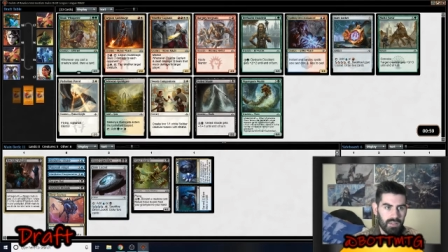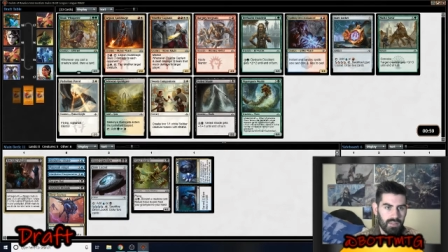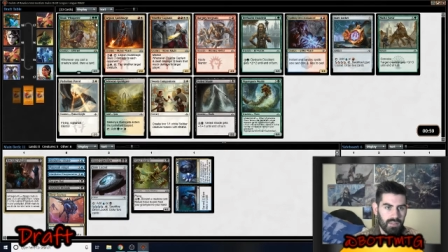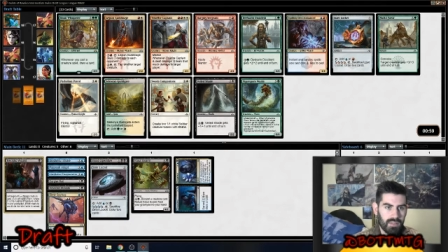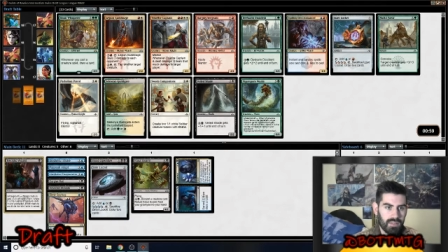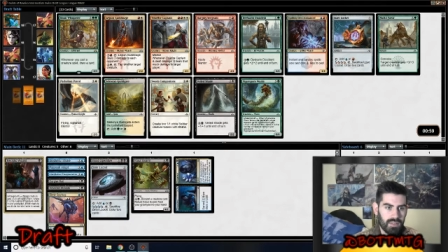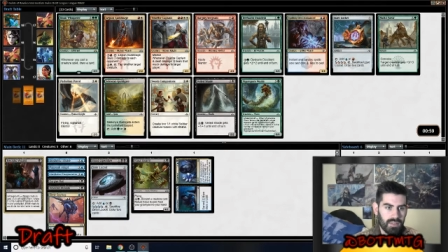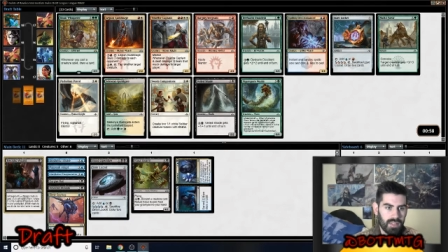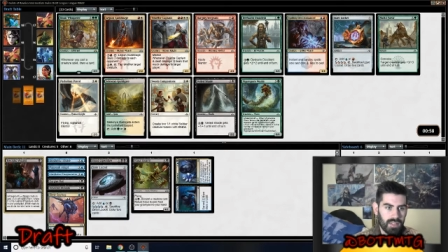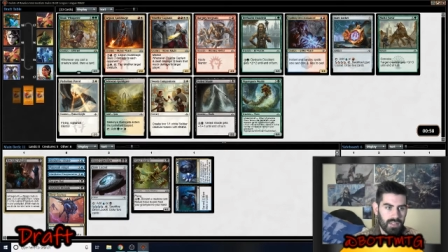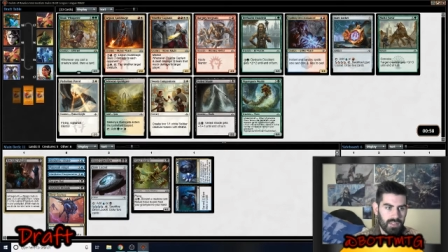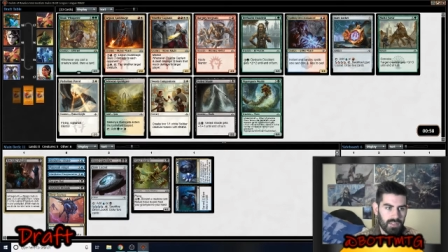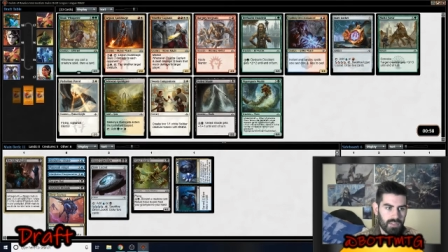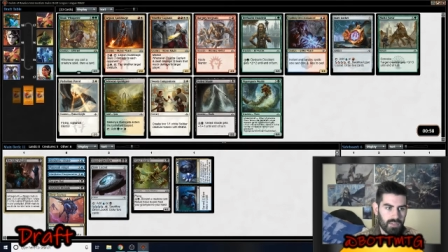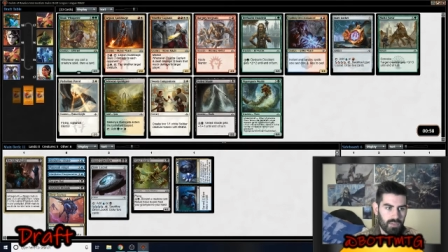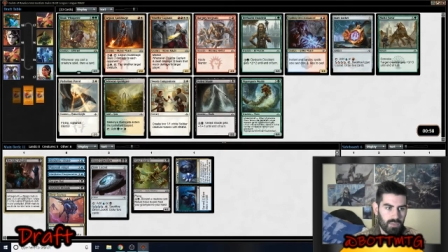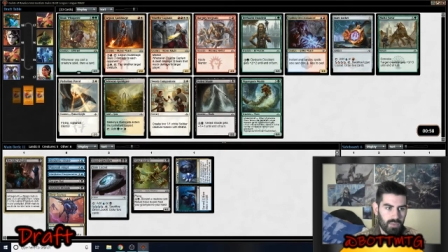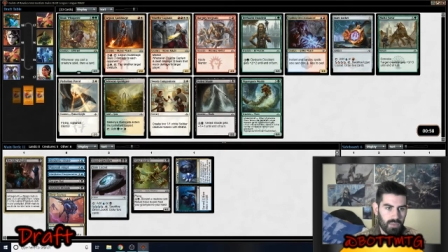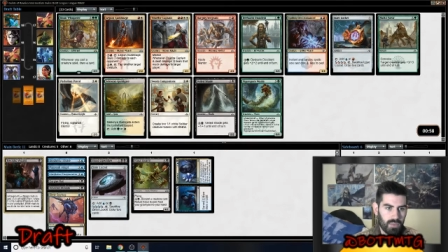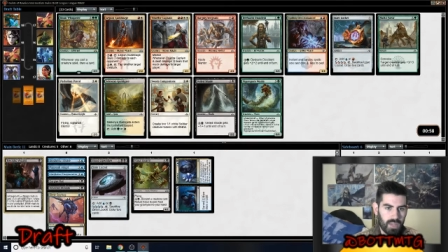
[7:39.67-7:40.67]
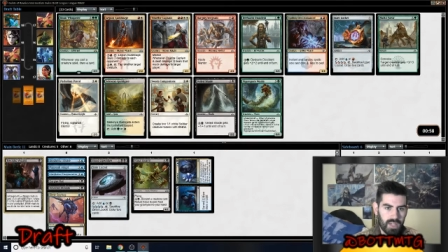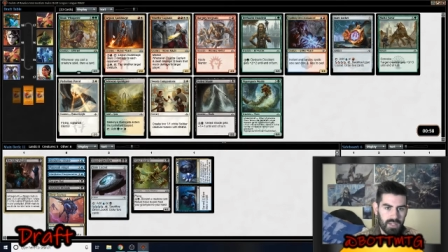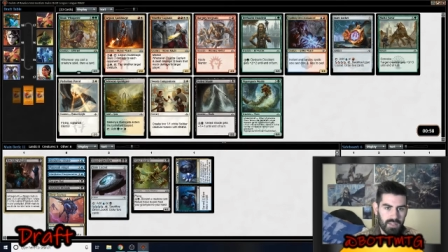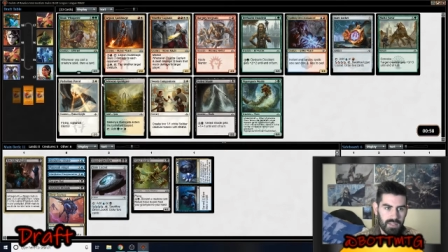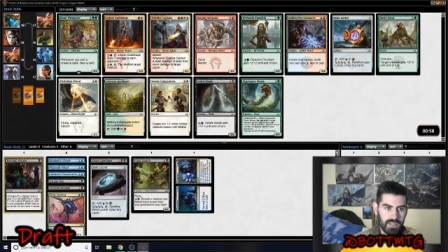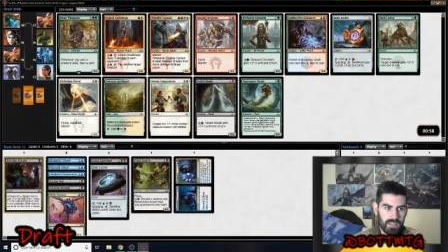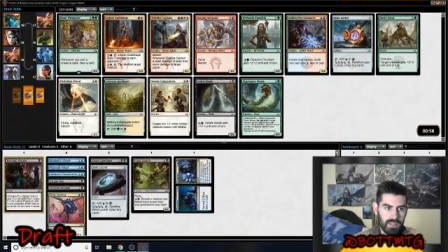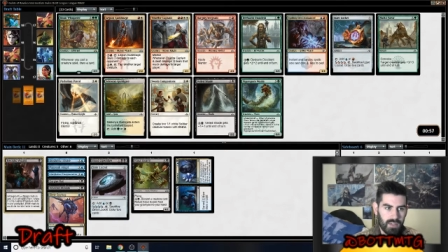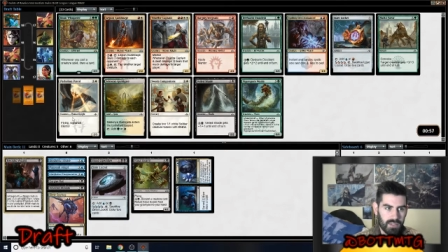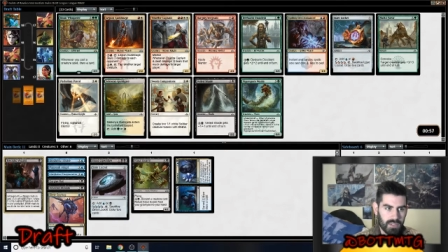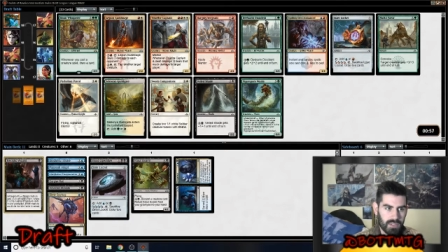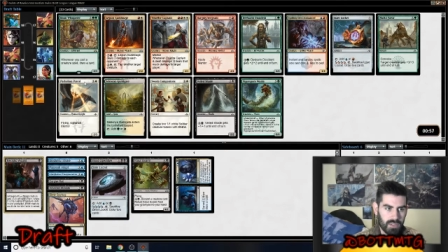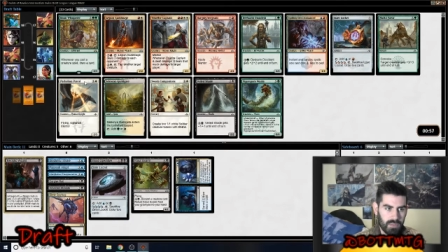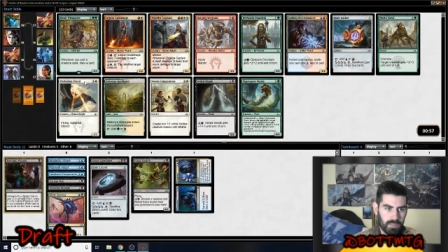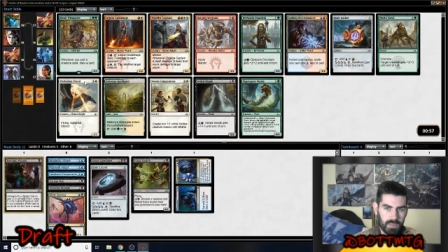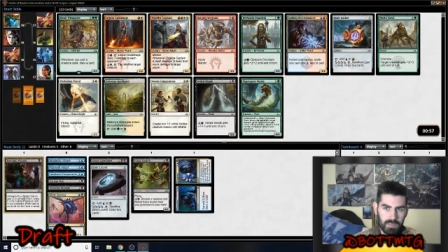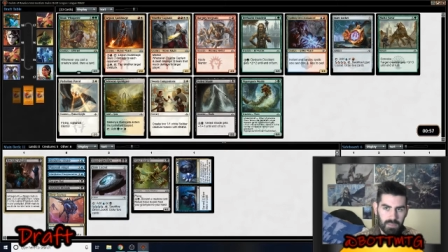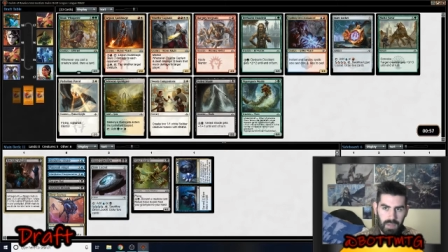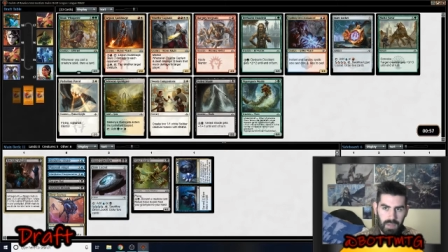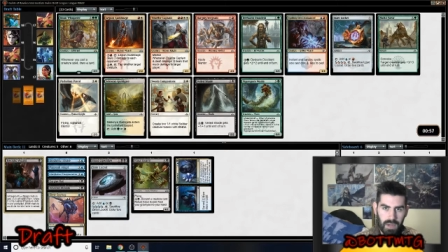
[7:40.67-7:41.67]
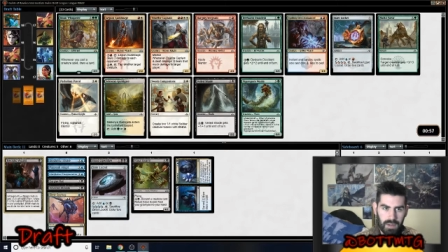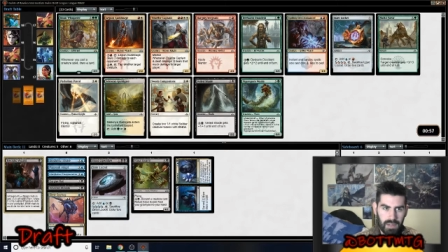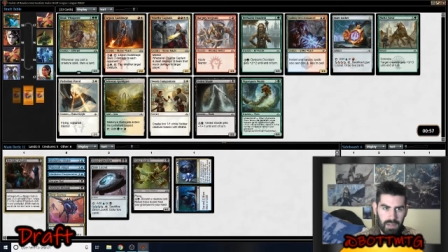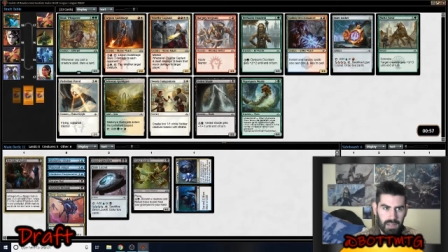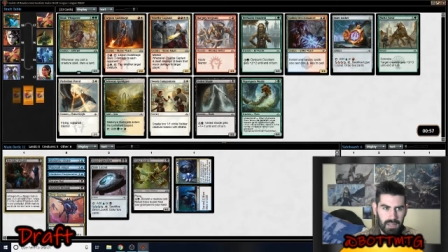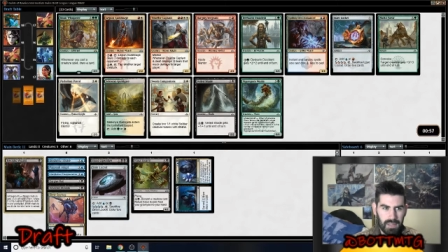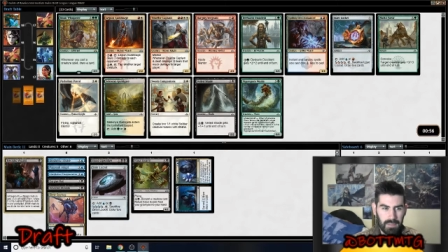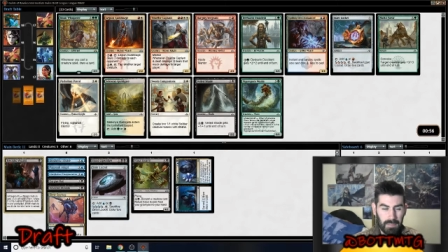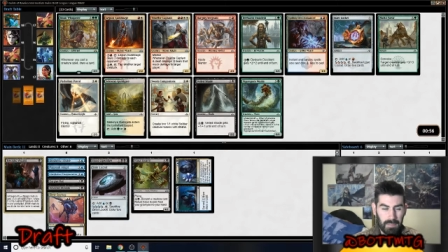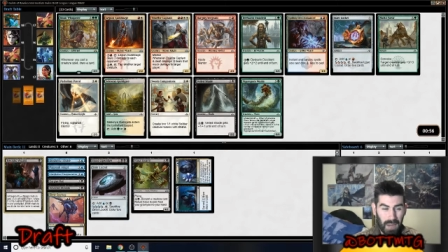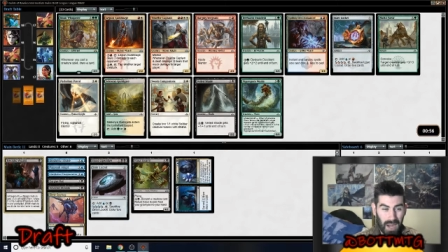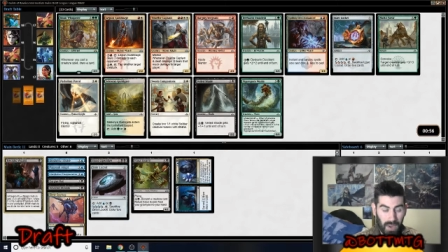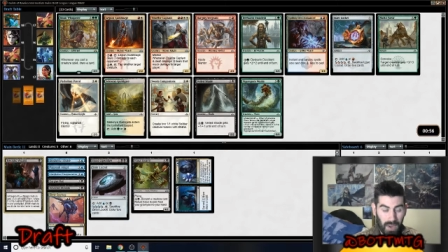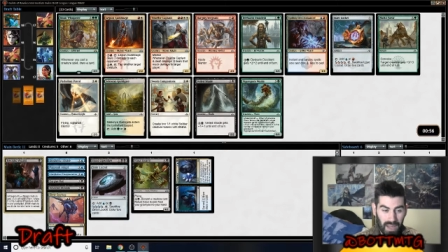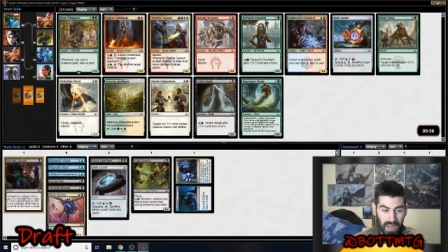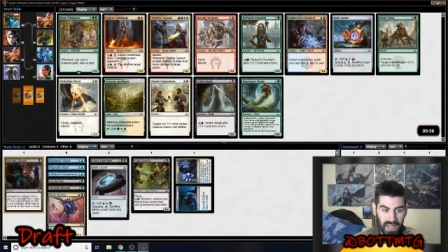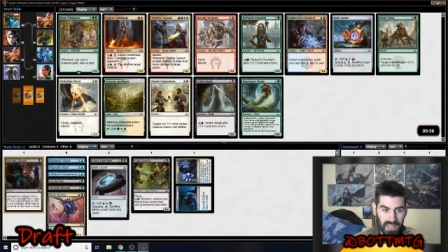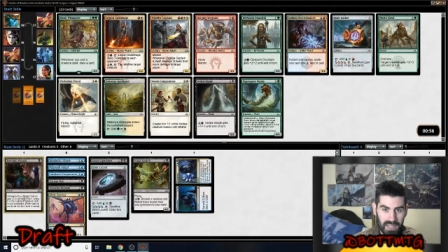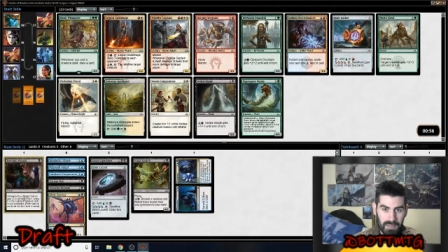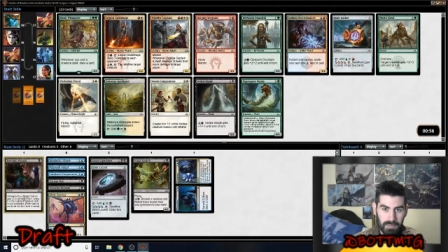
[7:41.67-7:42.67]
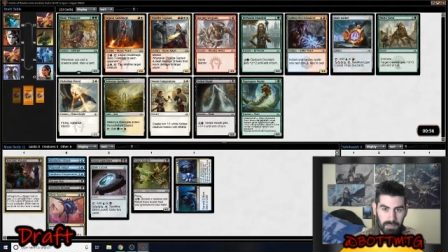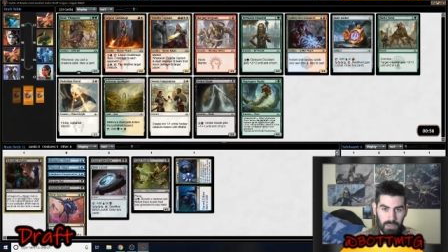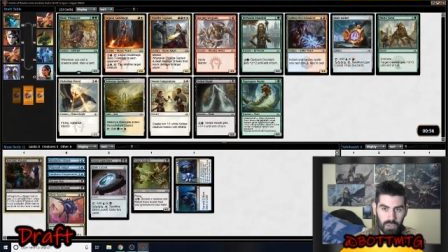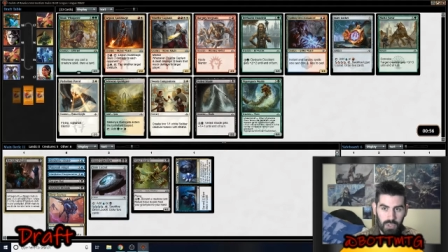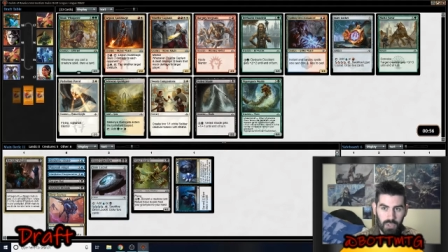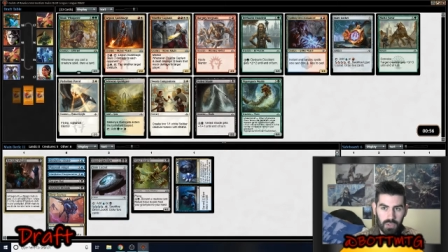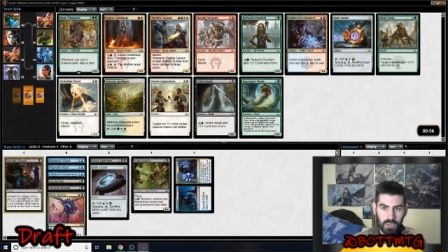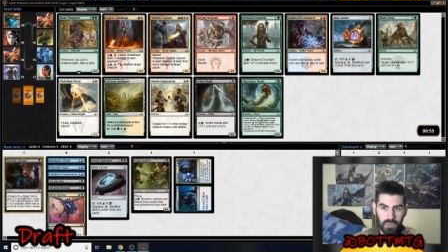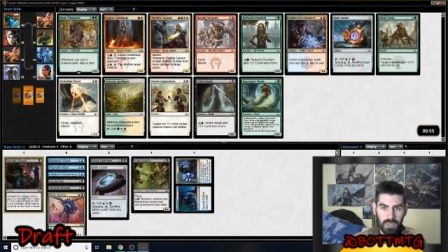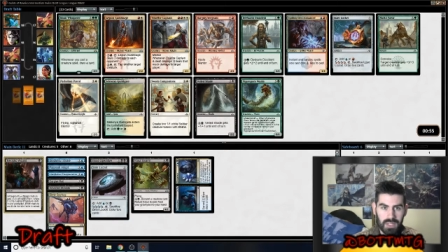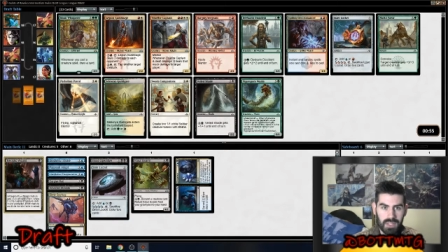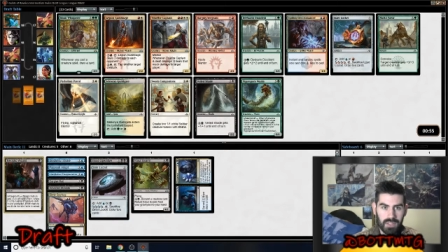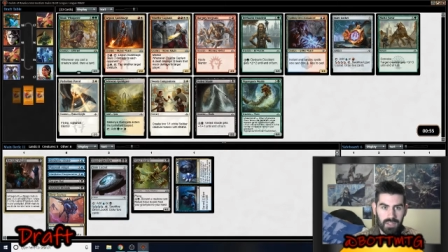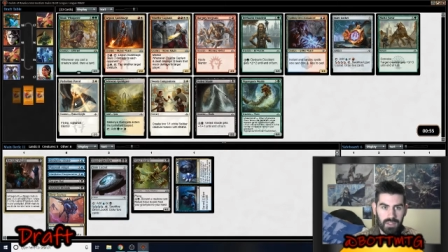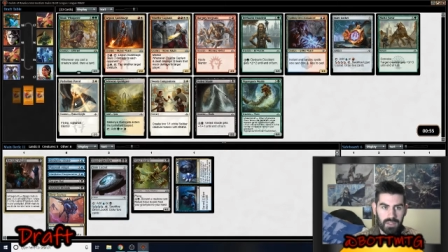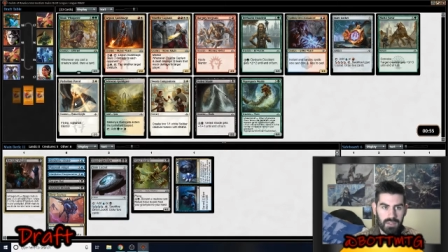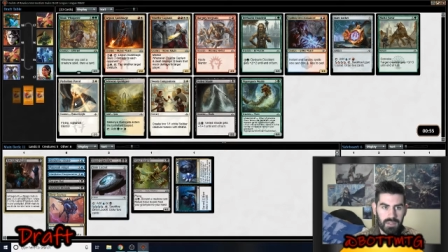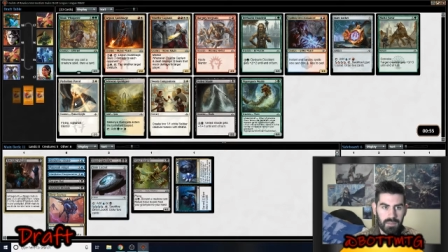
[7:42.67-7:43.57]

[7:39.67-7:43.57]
That is crazy. Also, Perhellion Patrol really good.